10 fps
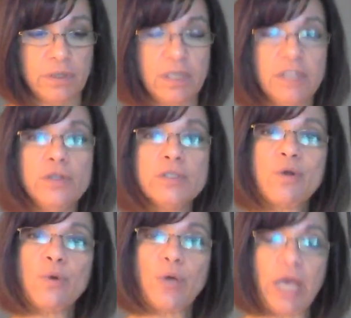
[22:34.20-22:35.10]
It looks
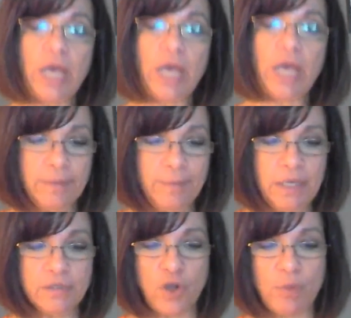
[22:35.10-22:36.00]
okay to
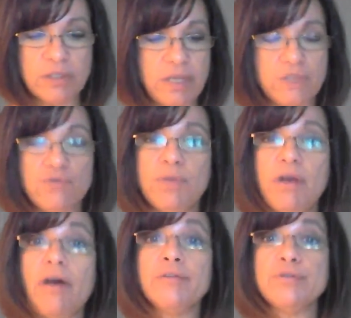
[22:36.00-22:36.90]
me, Tomas
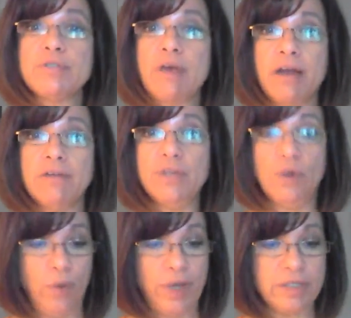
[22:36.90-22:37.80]
says from the other
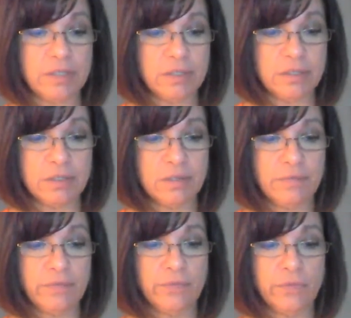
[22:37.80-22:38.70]
side of the
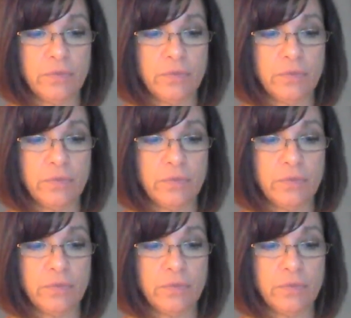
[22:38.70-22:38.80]
oasis.